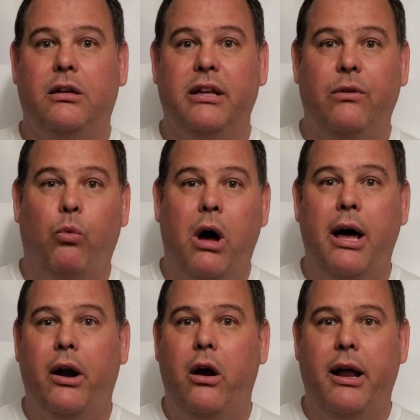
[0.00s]
clean
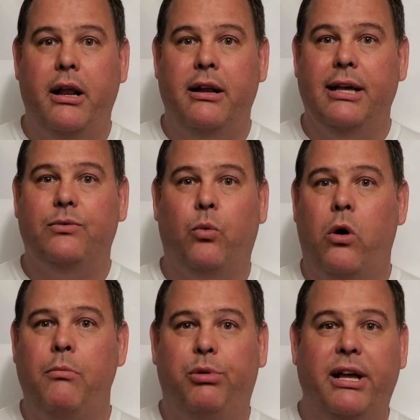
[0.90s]
water and a nice,
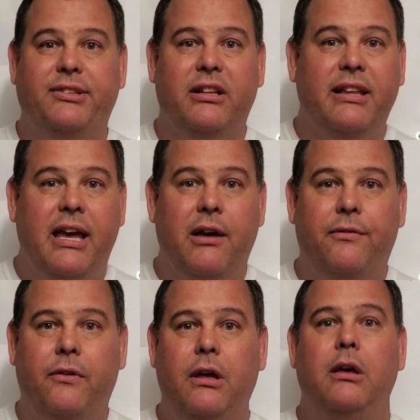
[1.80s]
warm place to live,